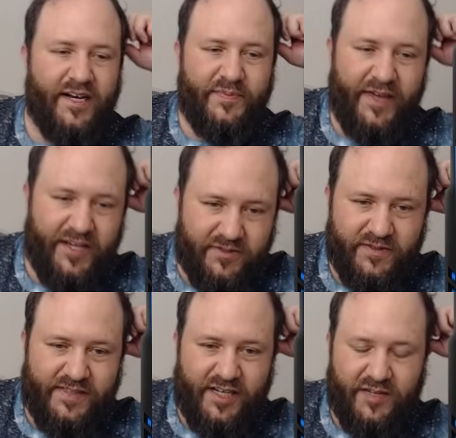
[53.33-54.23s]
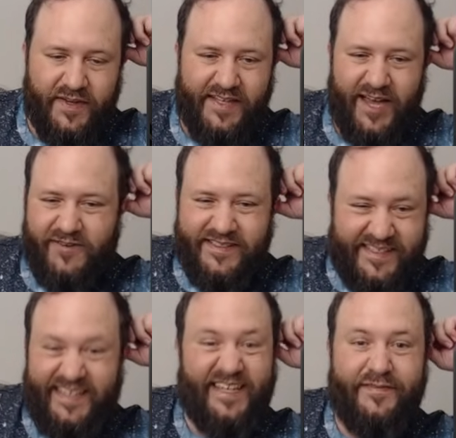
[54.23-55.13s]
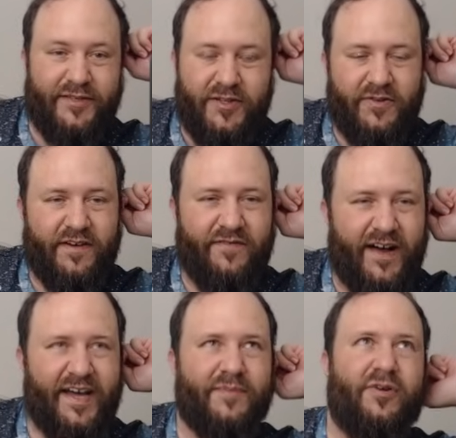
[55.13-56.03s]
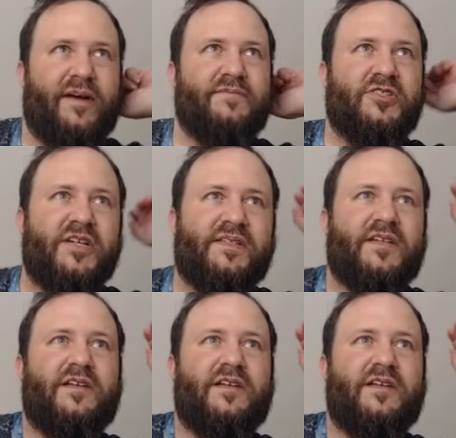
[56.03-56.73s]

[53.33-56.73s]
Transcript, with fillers: going to be heroes that are going to be down in D, even though they're viable. I'm just